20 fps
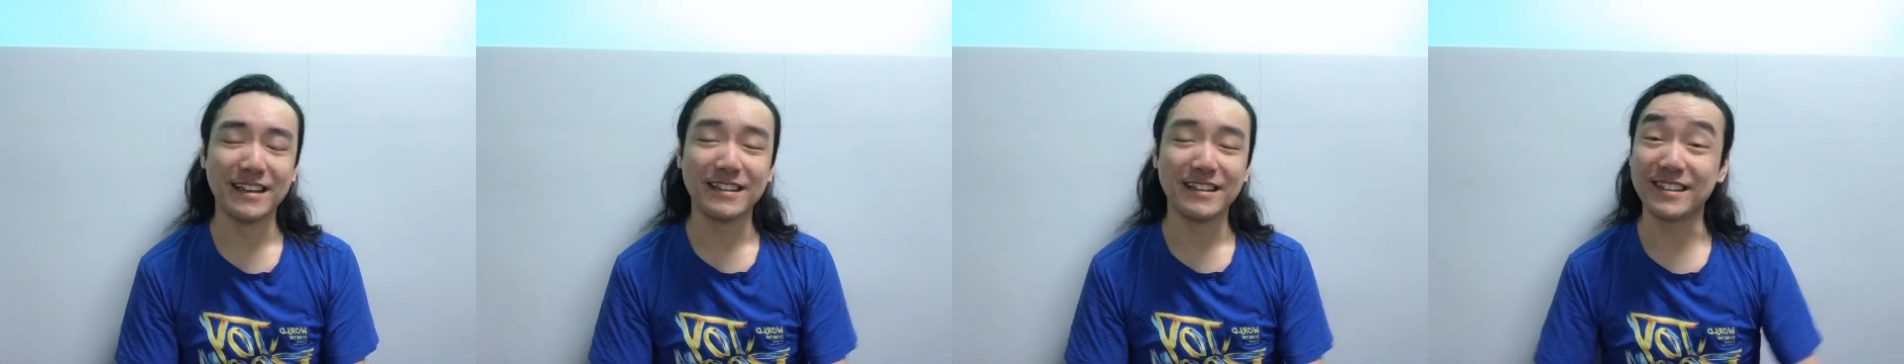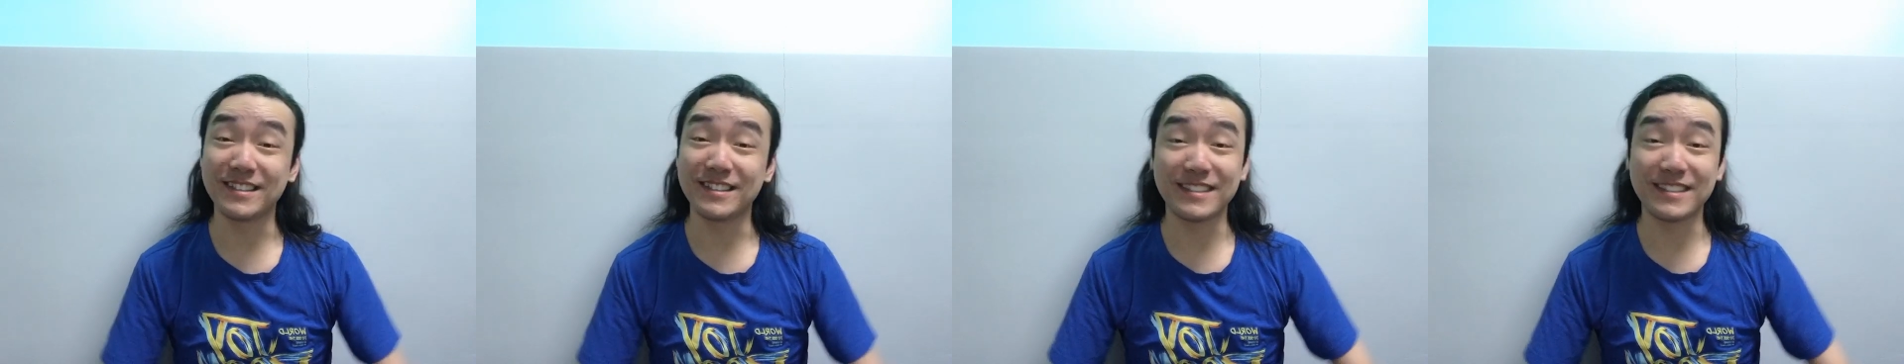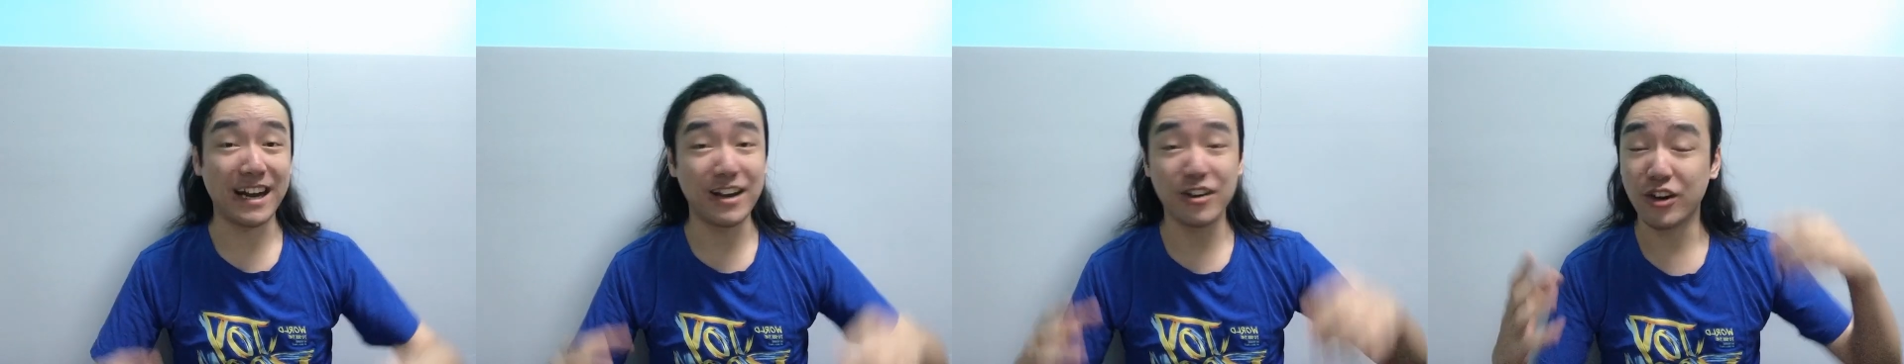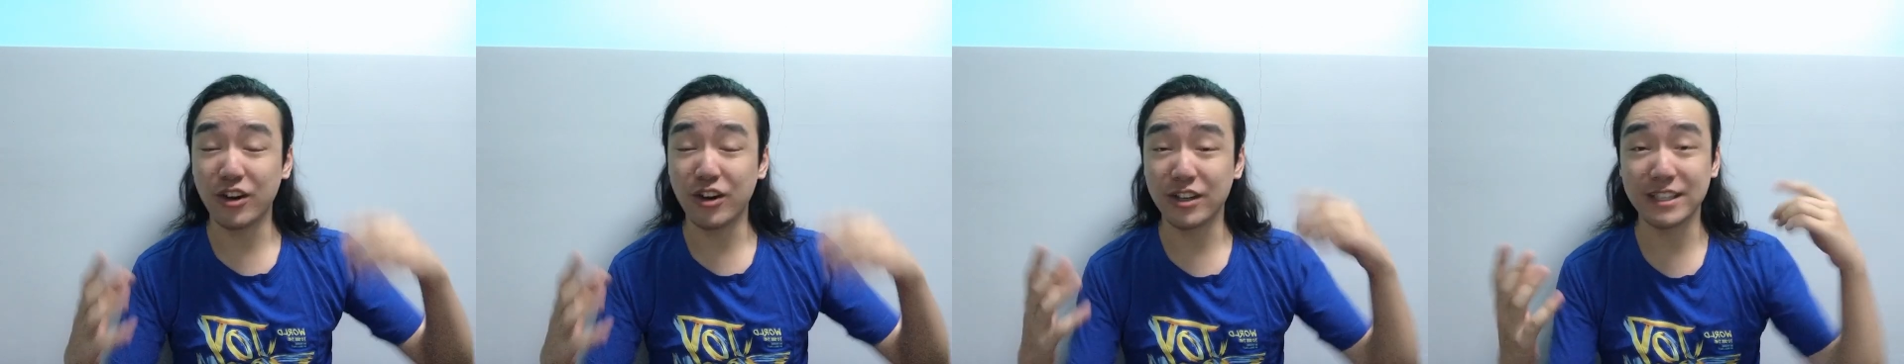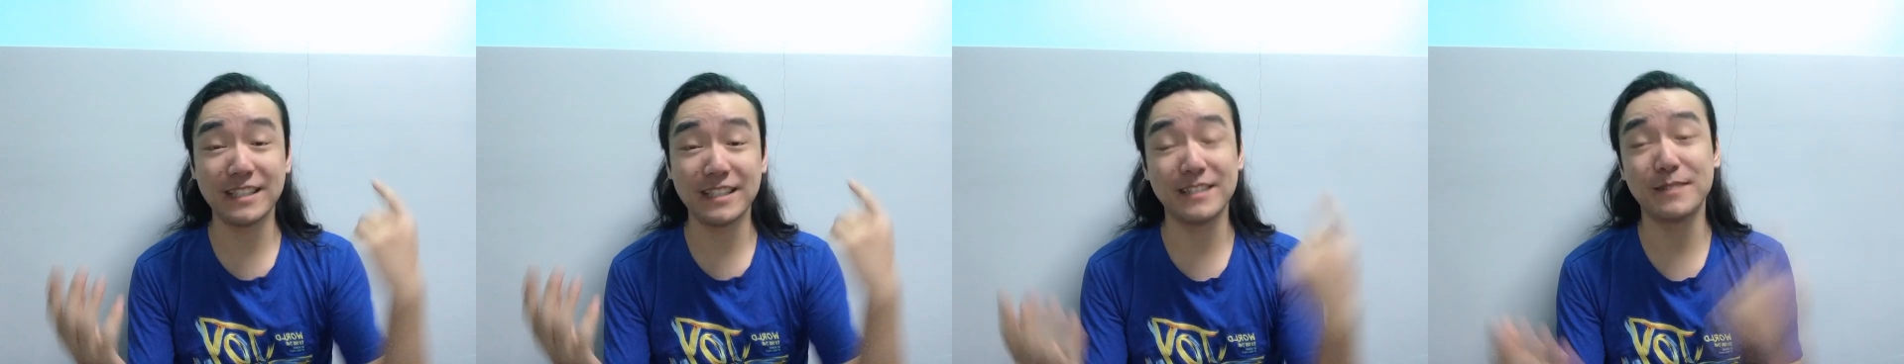The sound
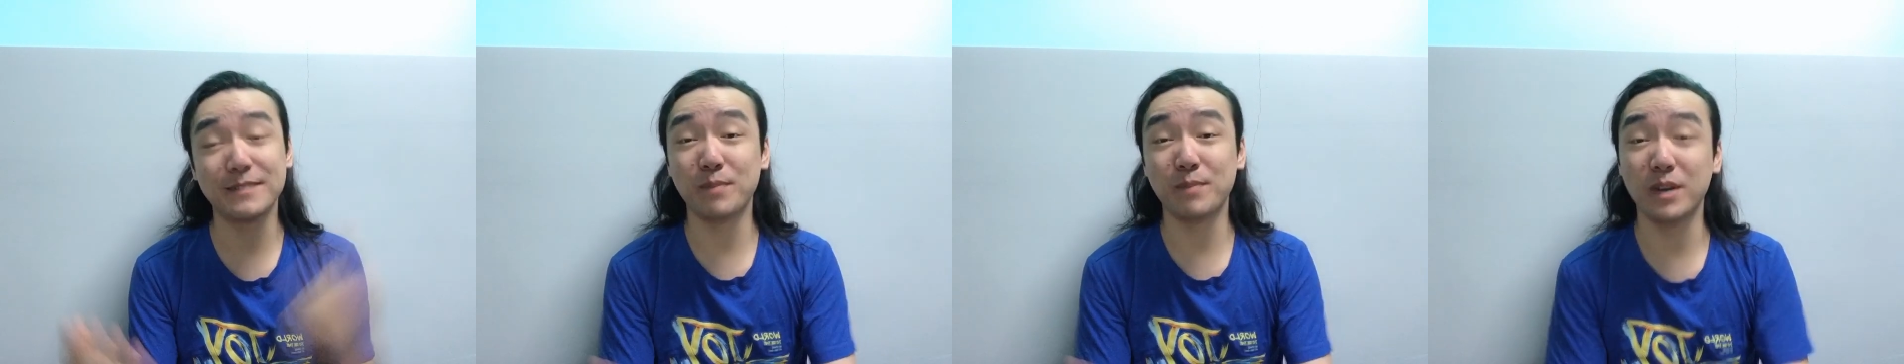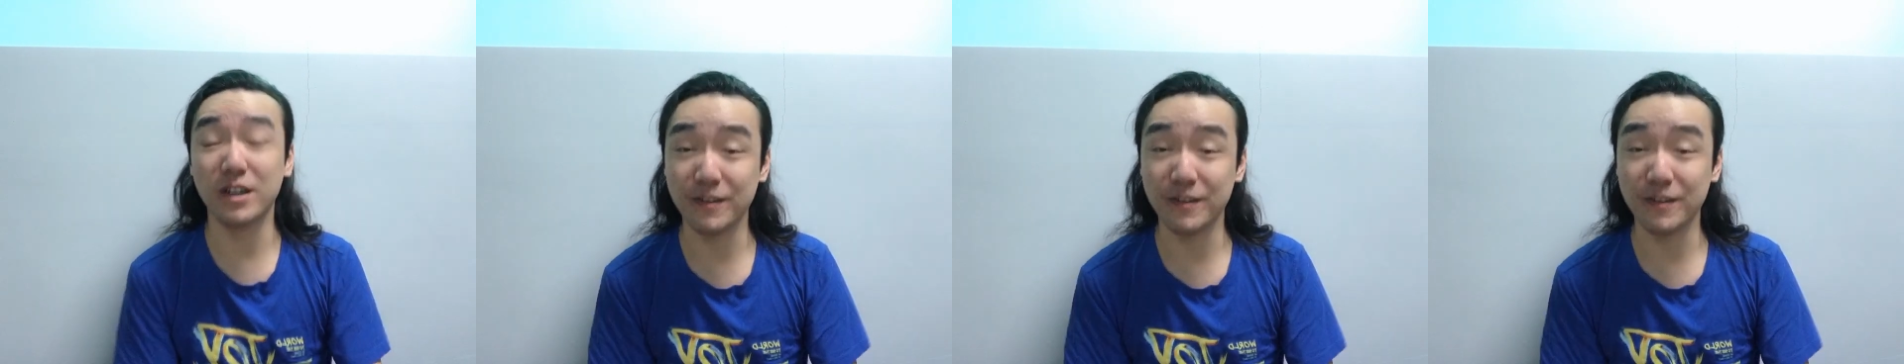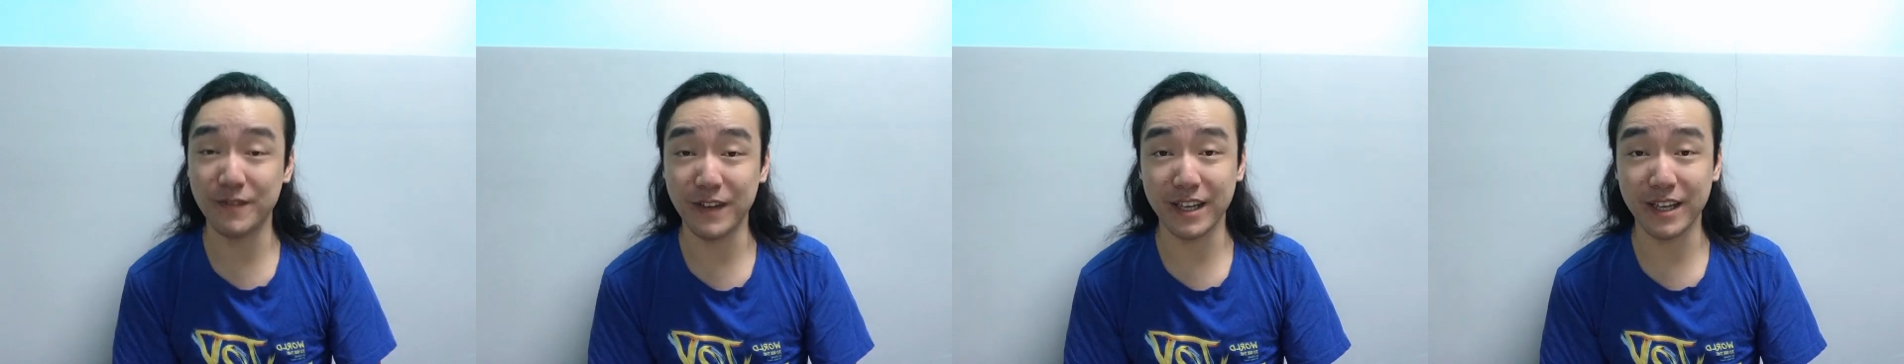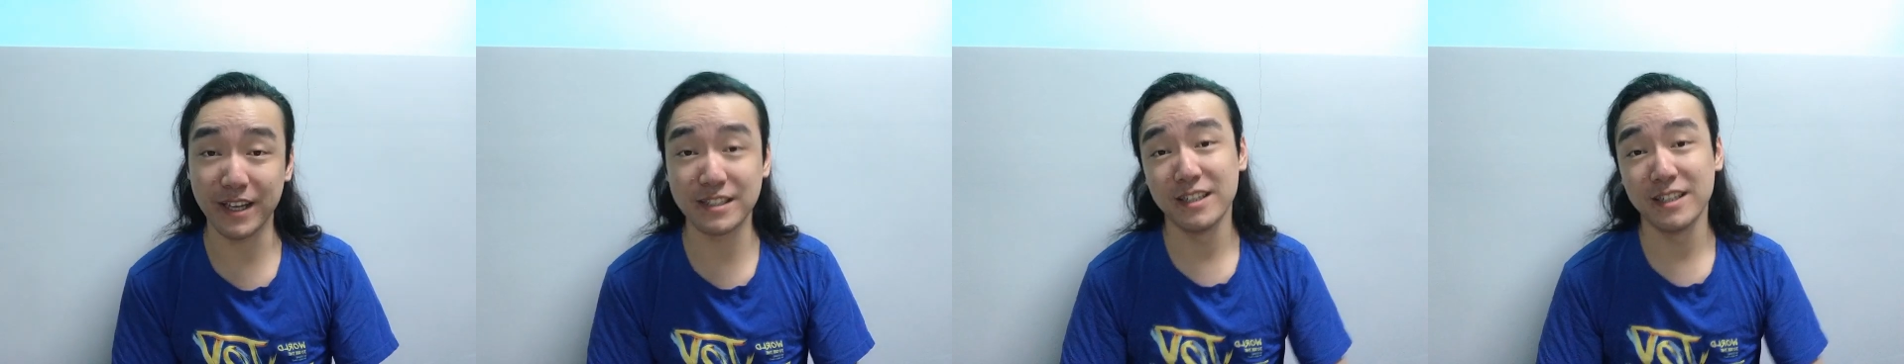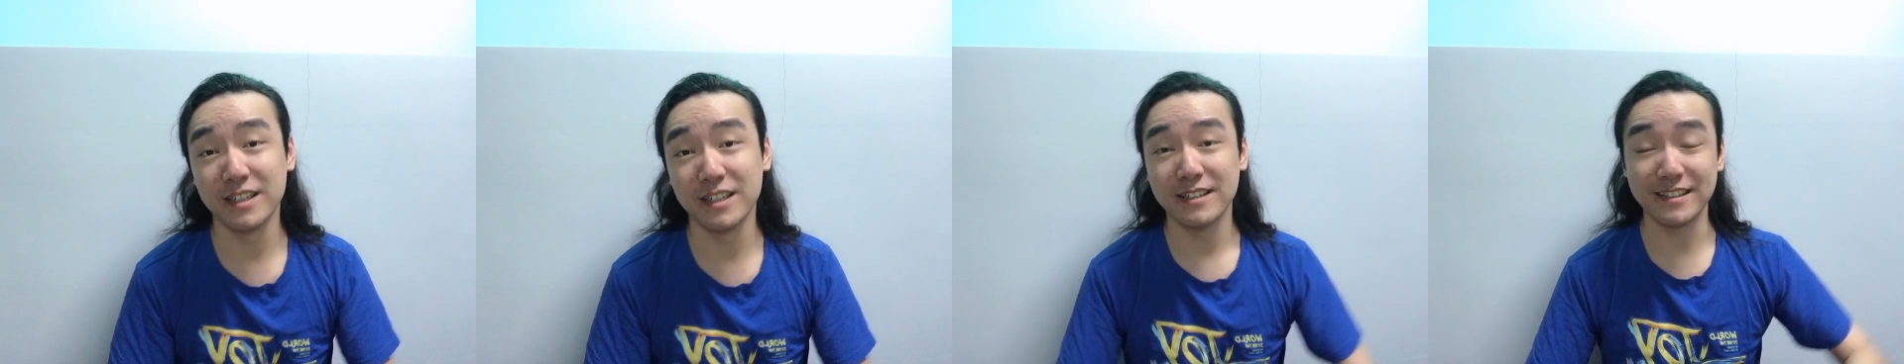quality is perfect.